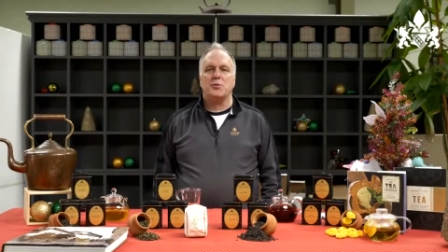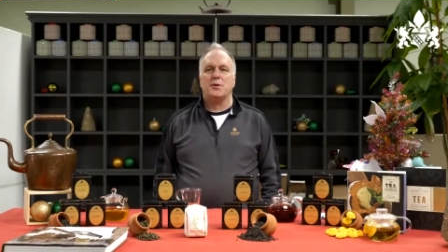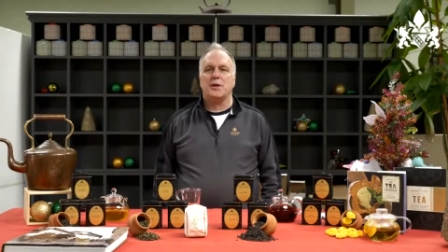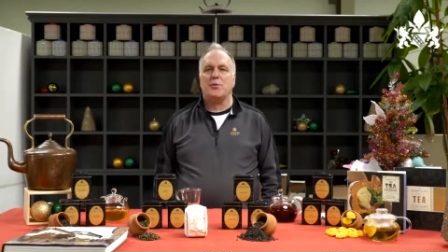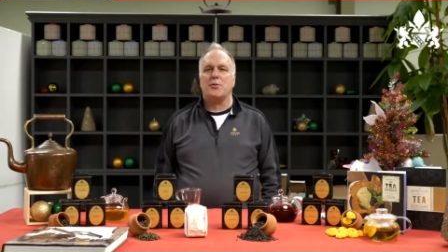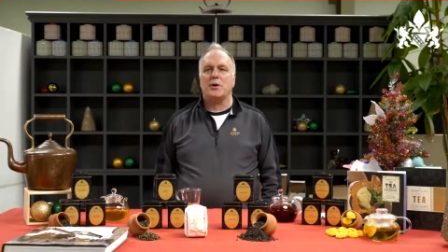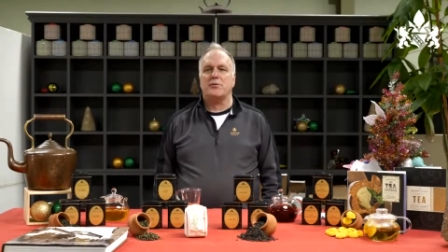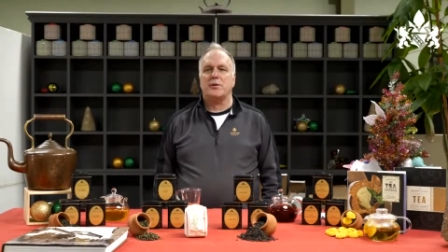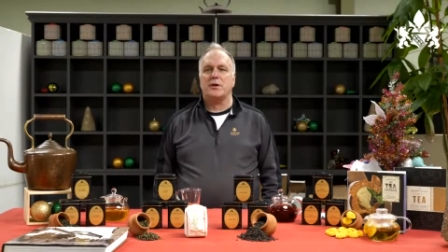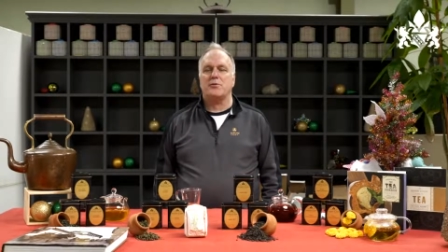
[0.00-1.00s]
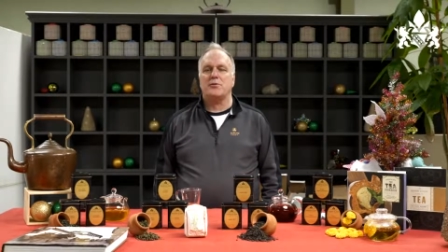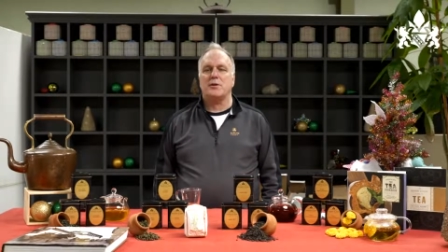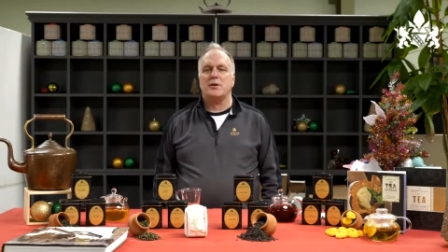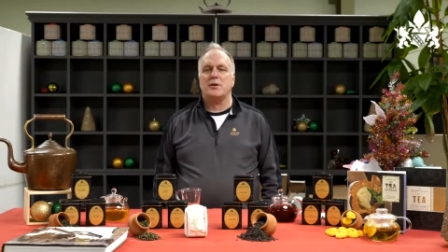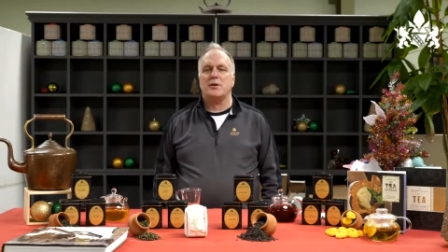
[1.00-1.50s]
So that was another way.
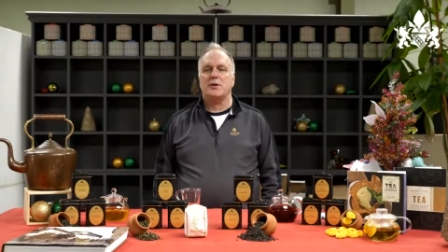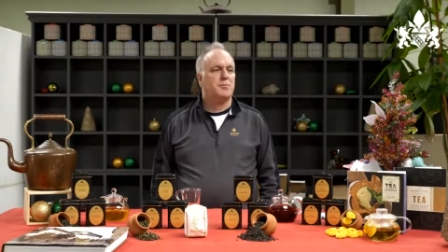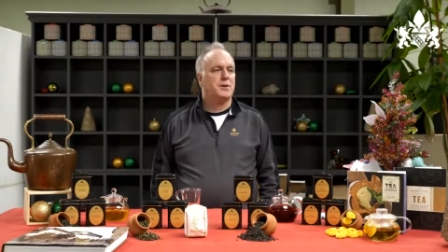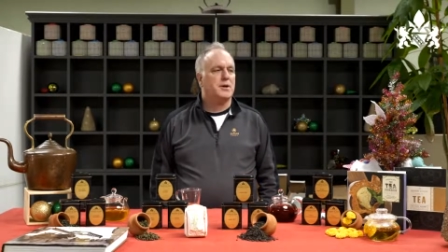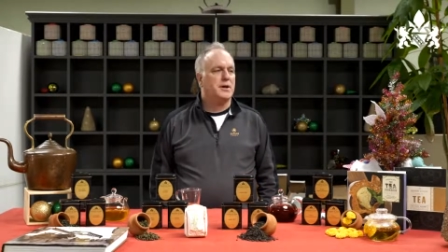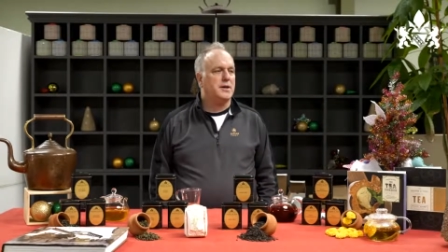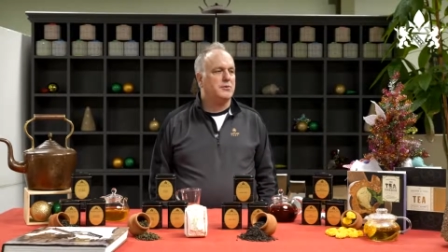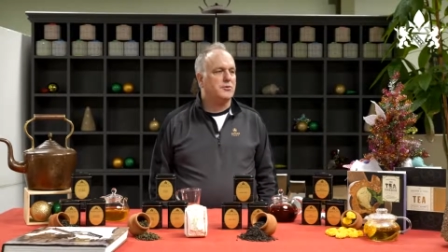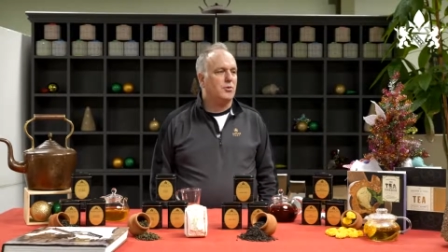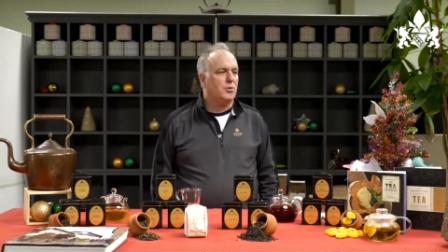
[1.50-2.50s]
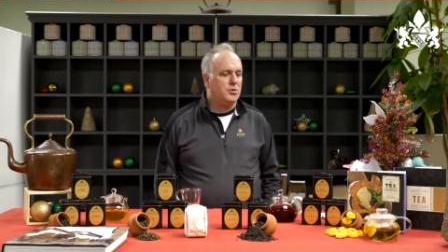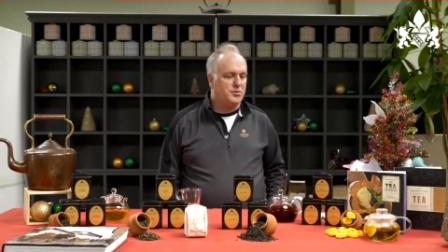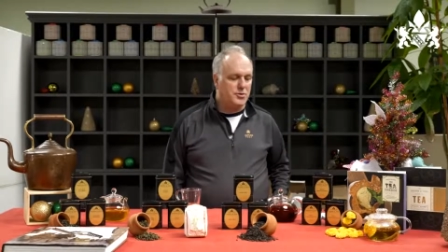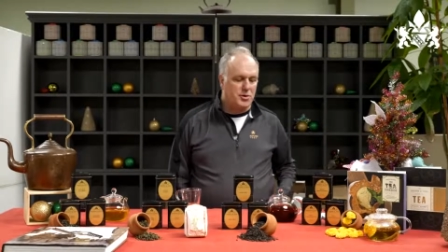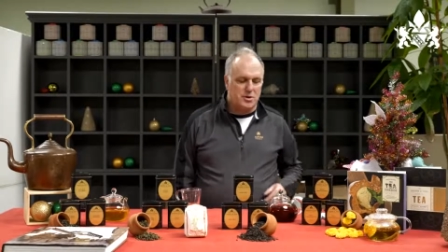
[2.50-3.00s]
But yes, cold is good.
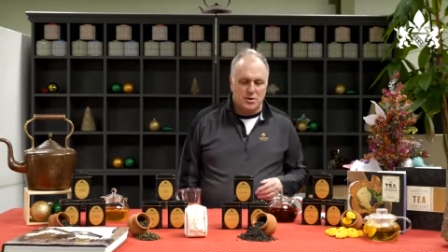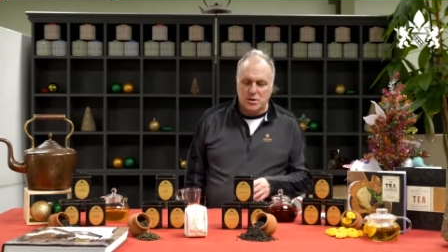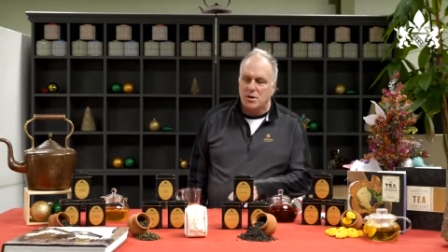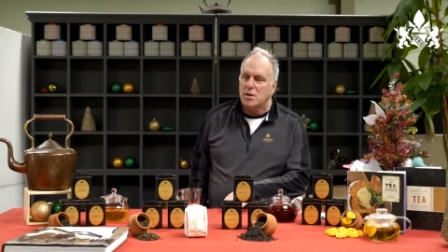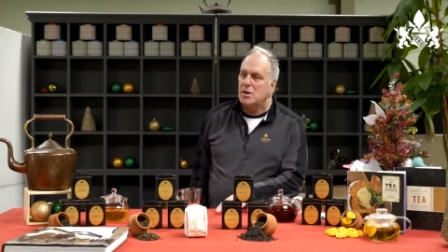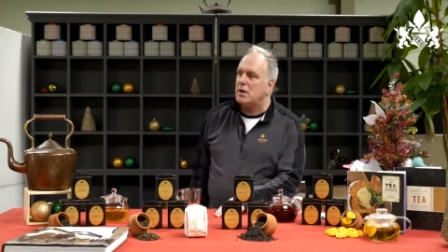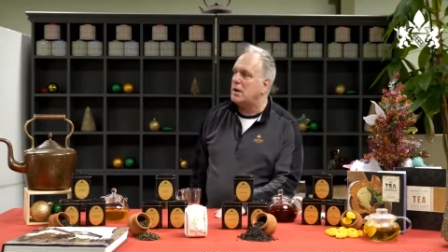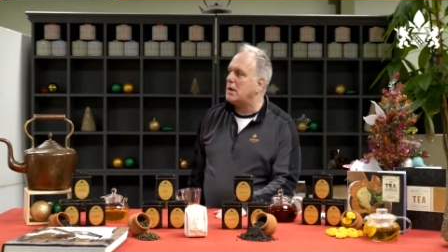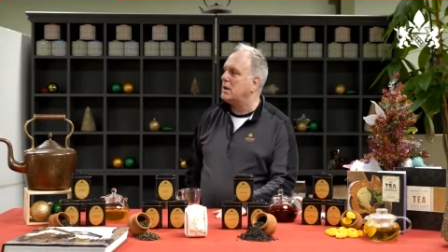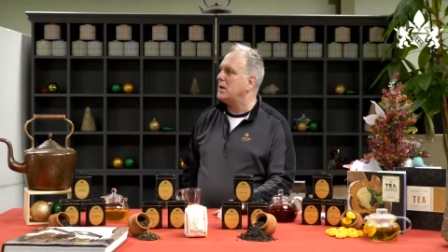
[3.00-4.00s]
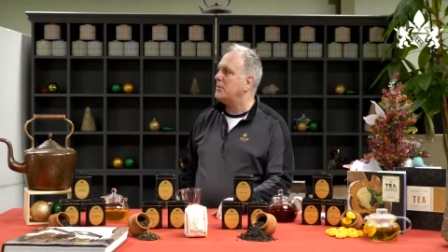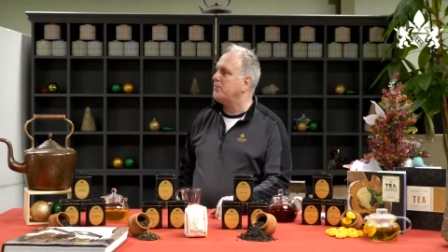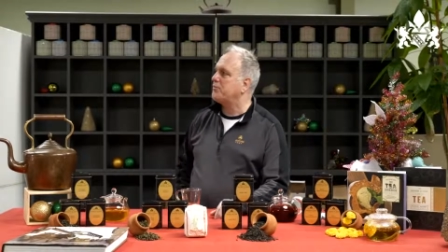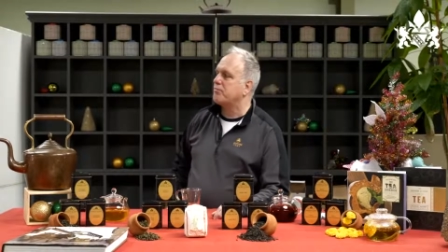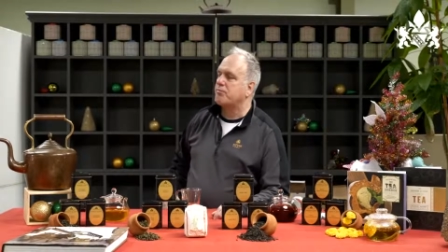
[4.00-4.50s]

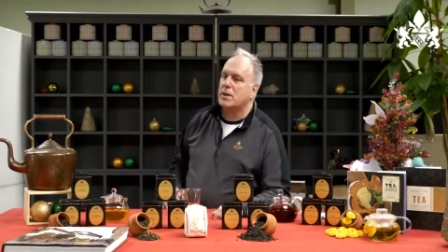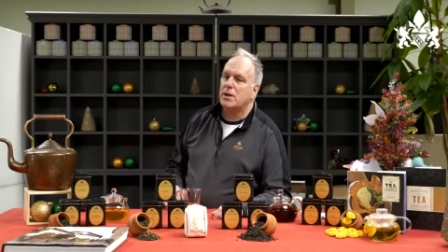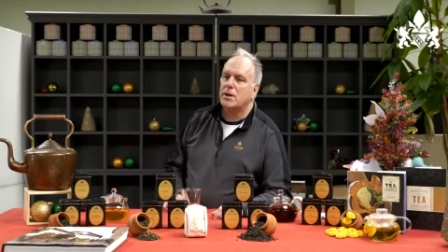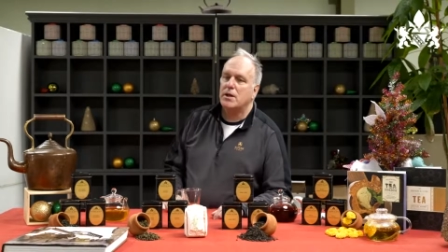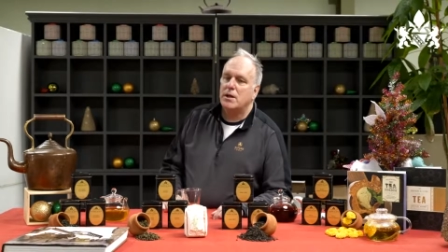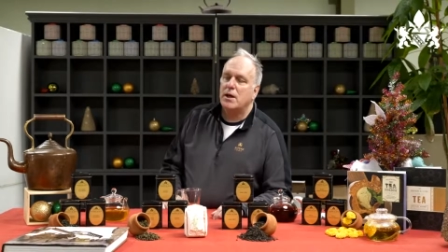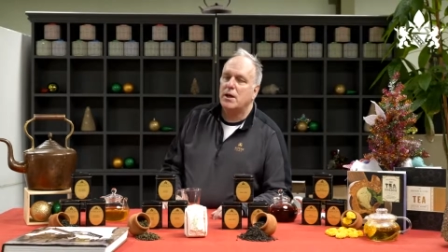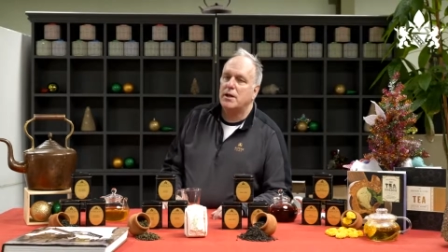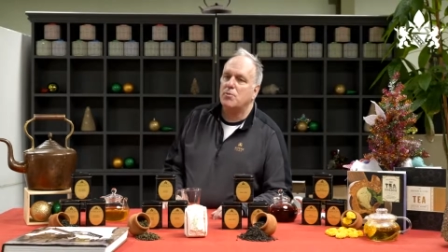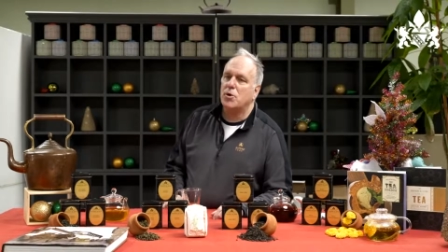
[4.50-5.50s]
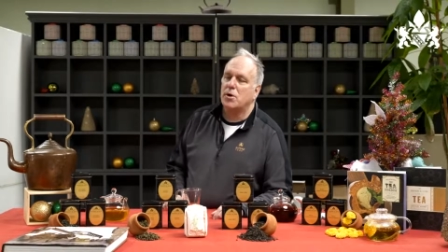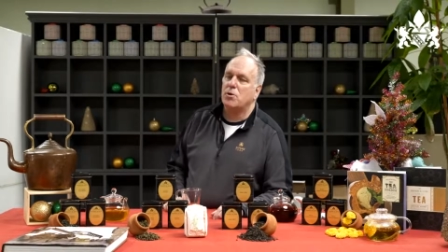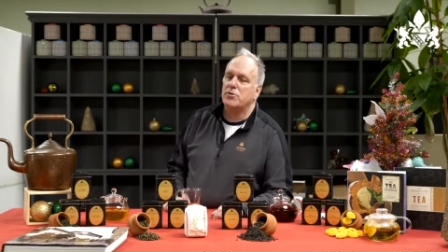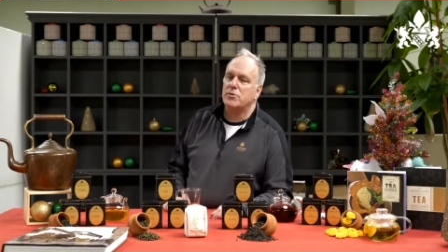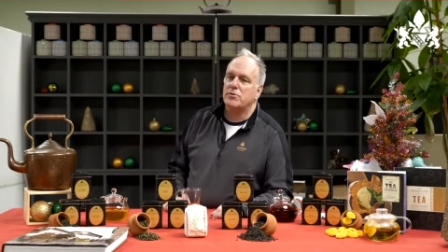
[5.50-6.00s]
Any more questions,
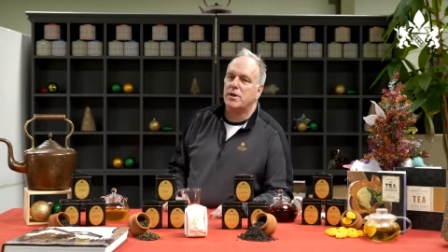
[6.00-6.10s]
Al?